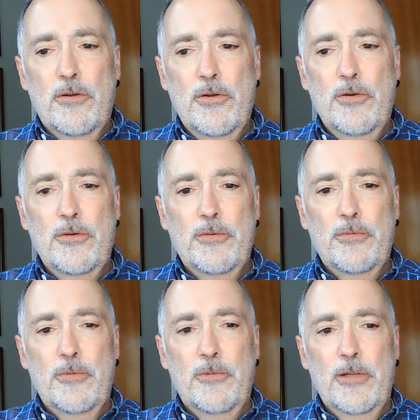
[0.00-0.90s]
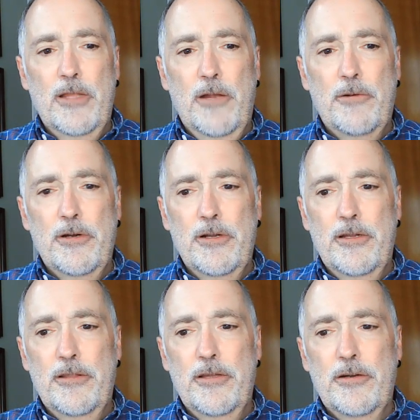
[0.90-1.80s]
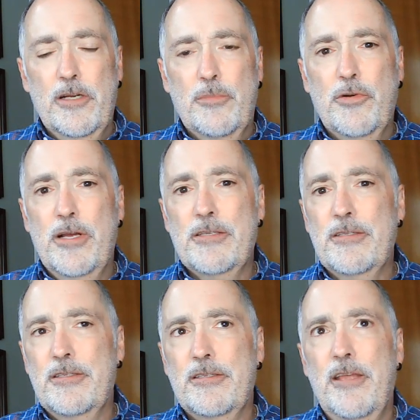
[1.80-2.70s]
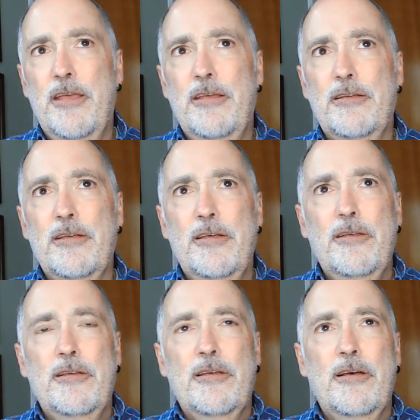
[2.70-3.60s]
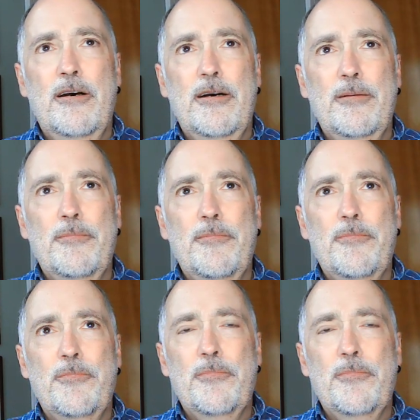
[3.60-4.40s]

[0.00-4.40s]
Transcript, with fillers: who, when they were in their depressed state, um,